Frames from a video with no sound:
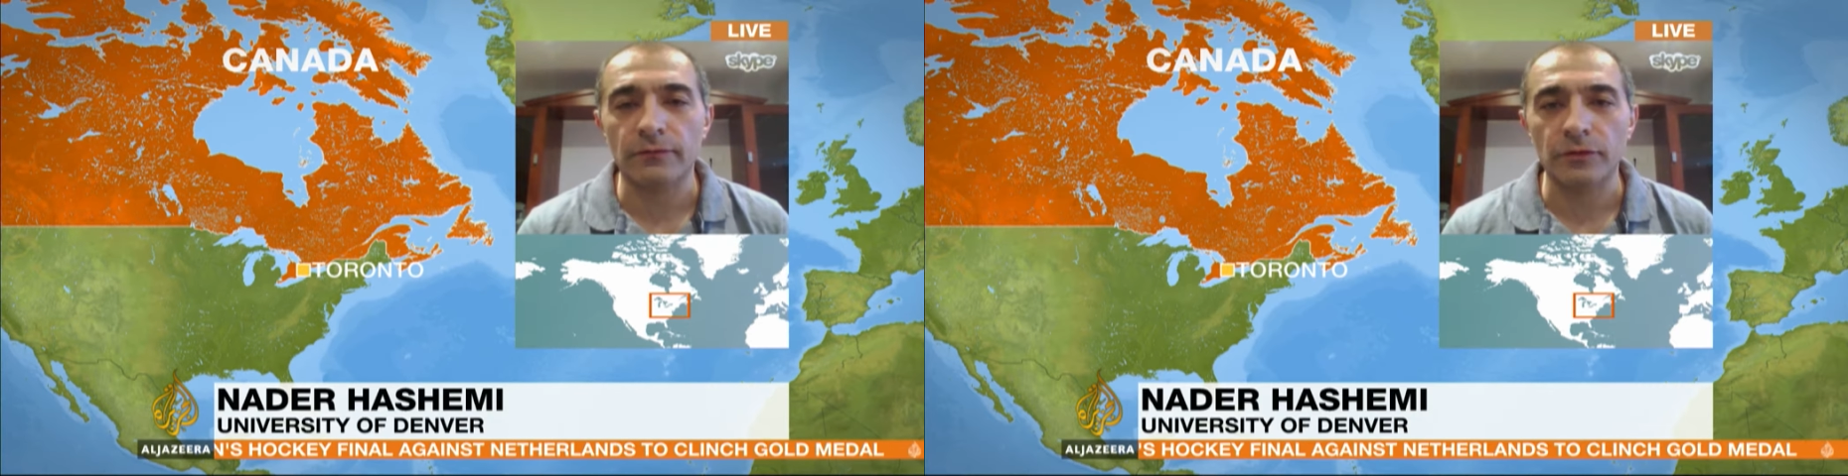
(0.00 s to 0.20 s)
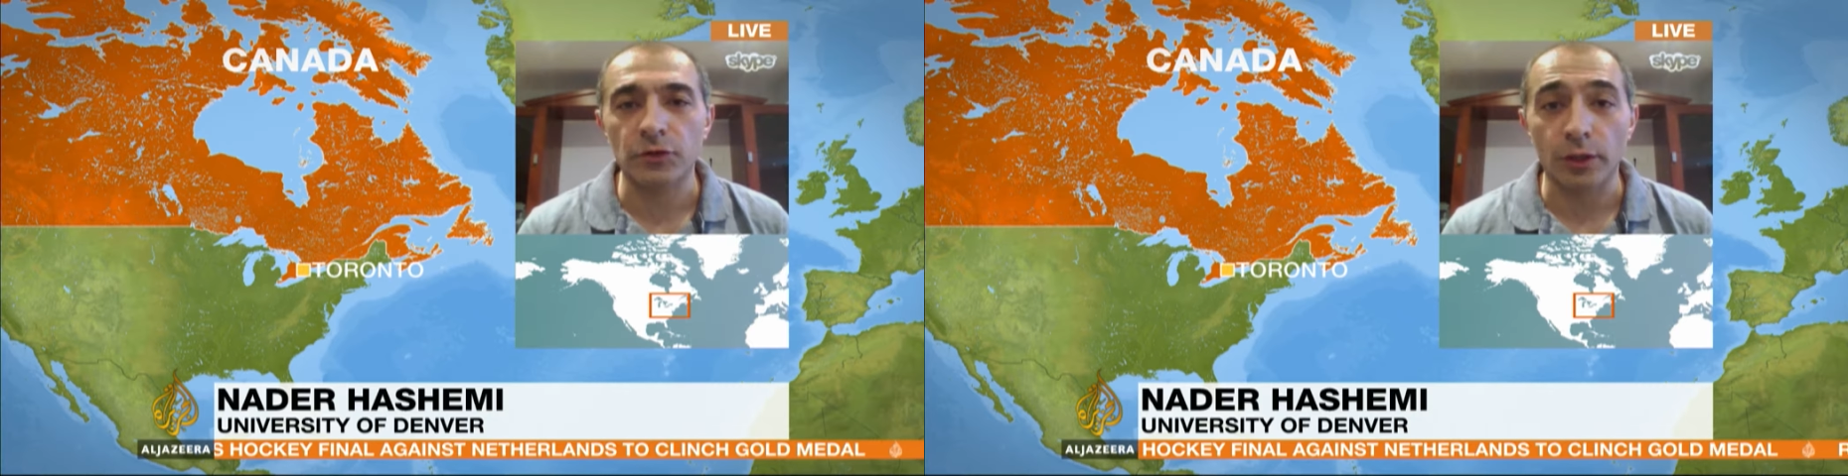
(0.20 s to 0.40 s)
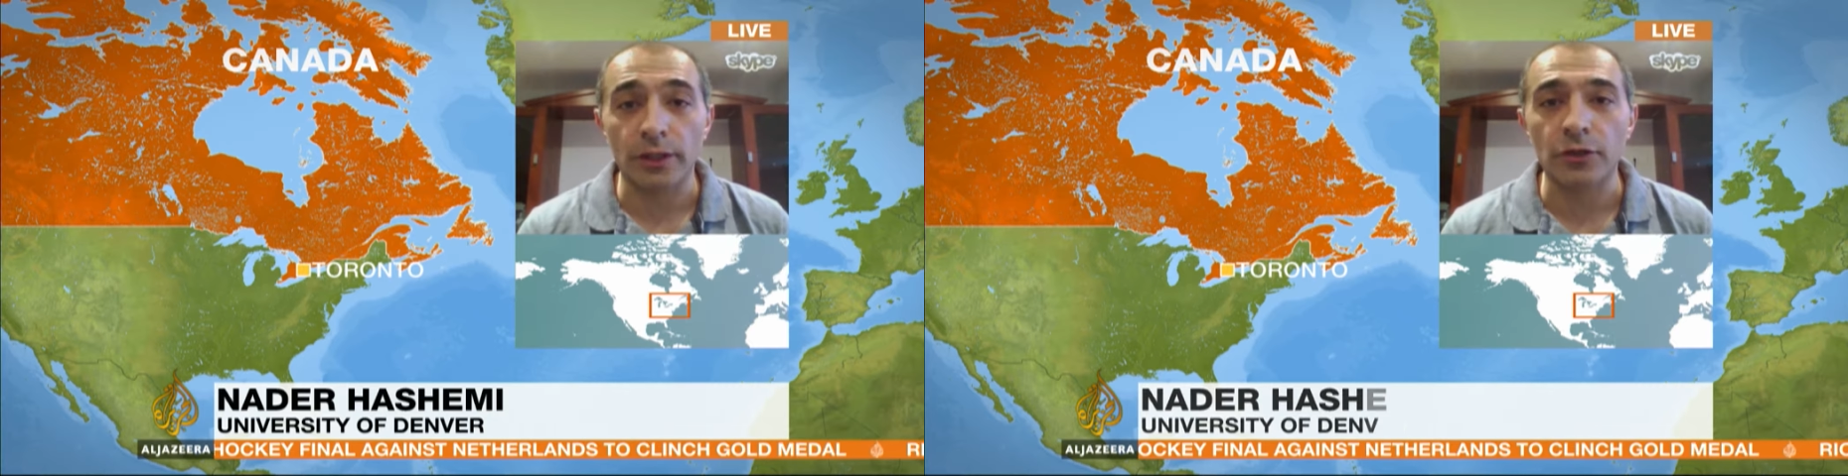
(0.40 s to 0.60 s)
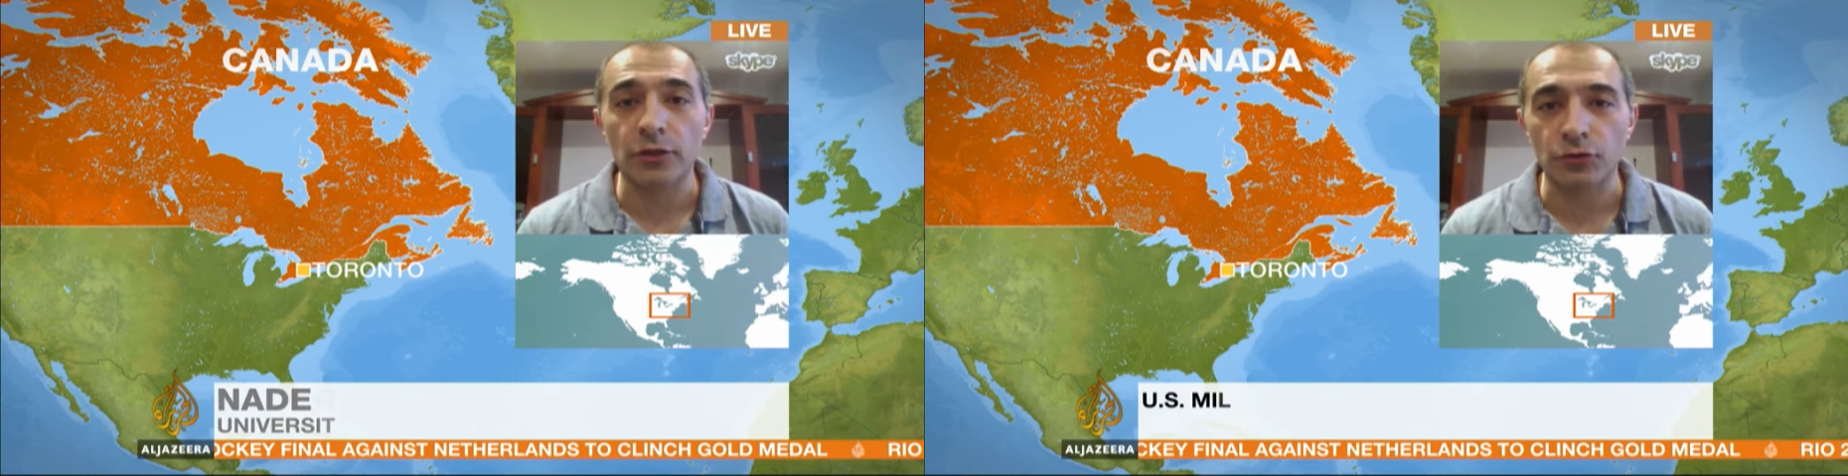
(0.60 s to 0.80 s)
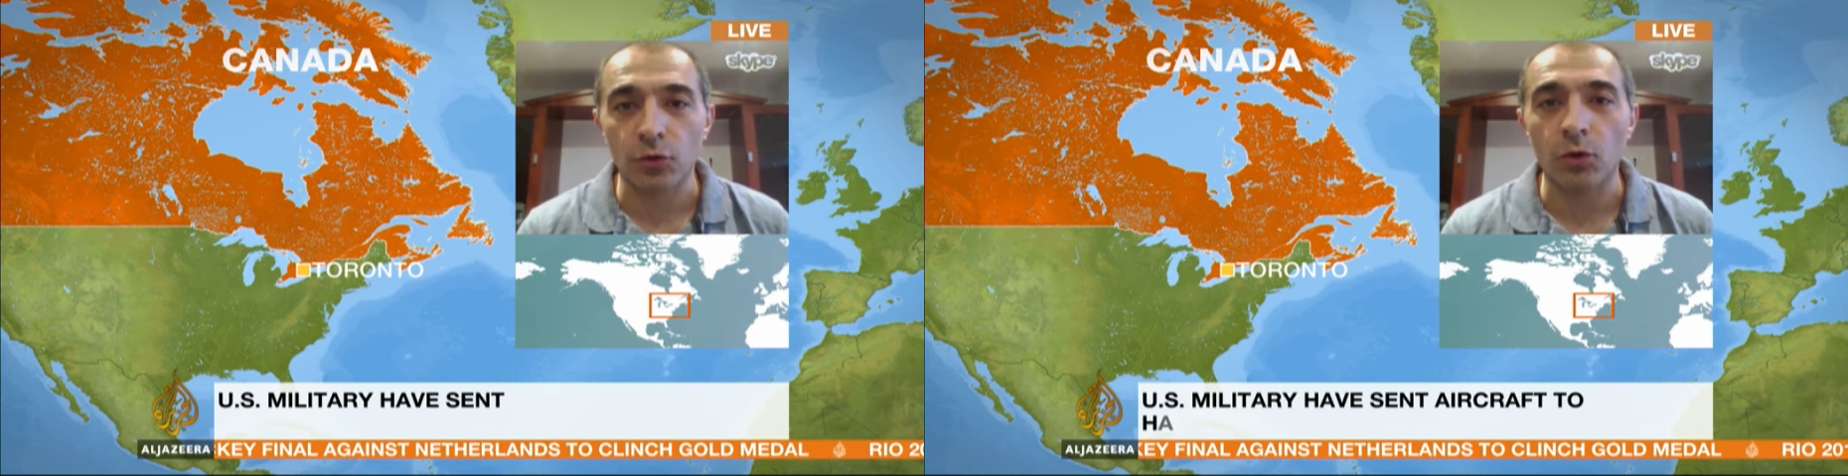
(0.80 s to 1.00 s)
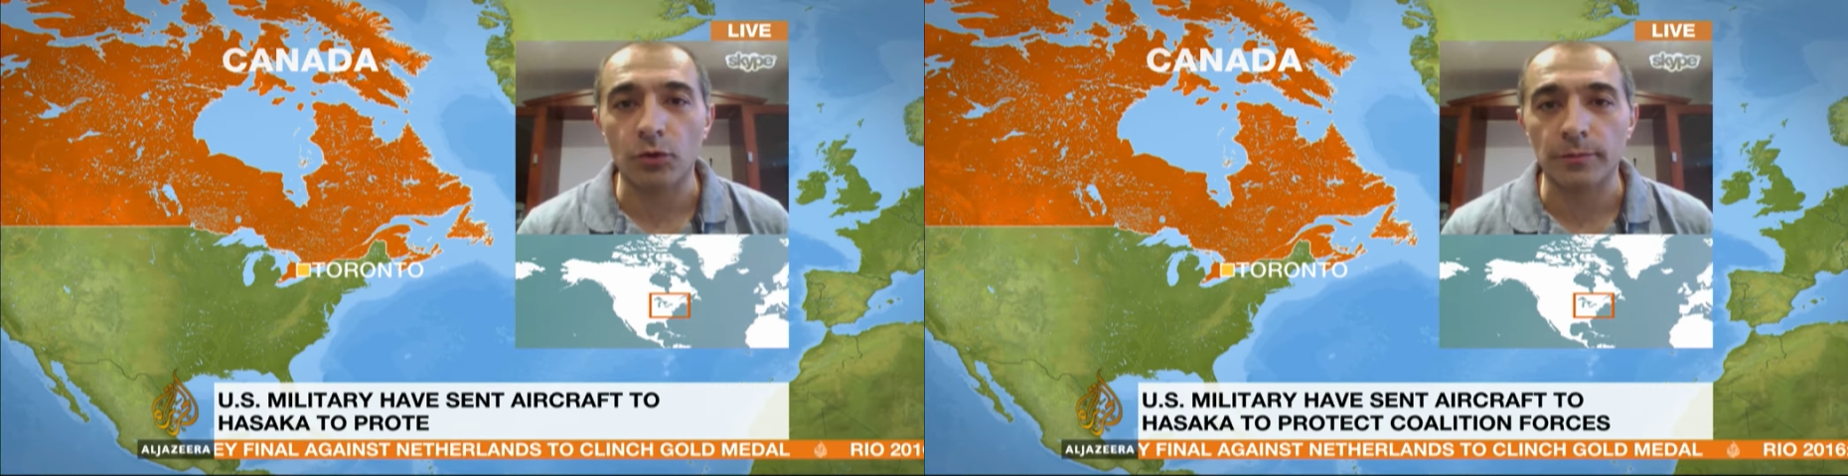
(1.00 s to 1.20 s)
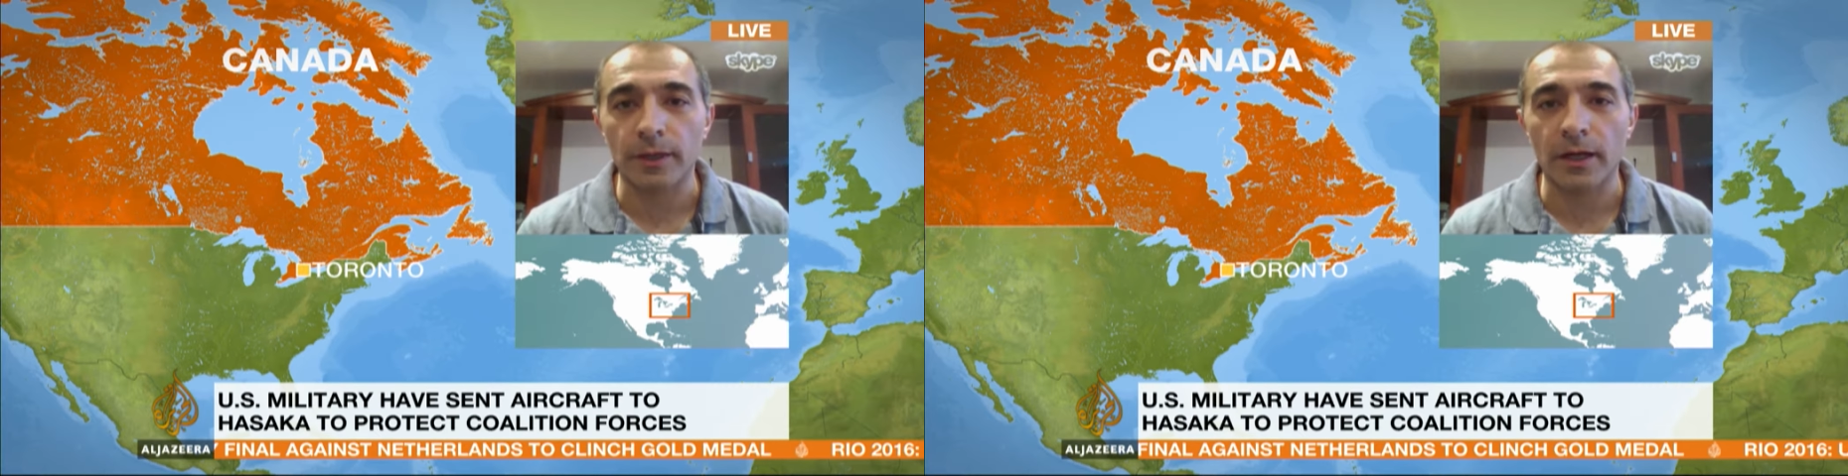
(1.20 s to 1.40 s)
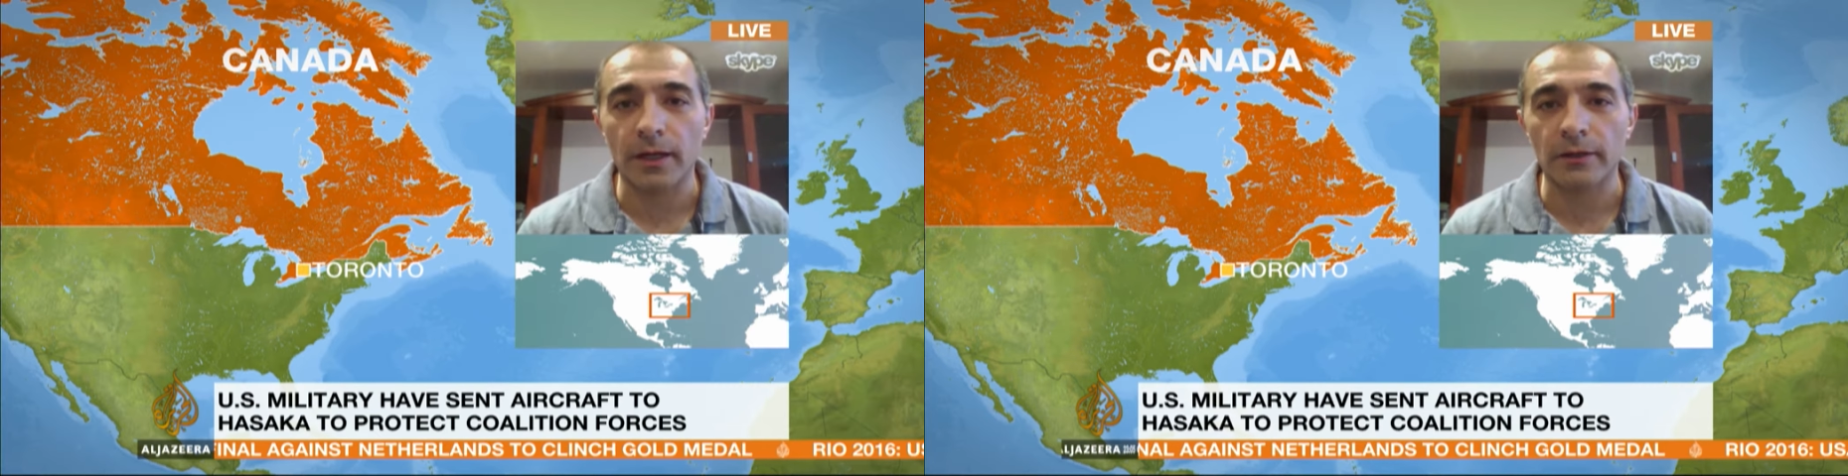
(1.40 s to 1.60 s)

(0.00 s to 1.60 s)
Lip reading: jointly controlled by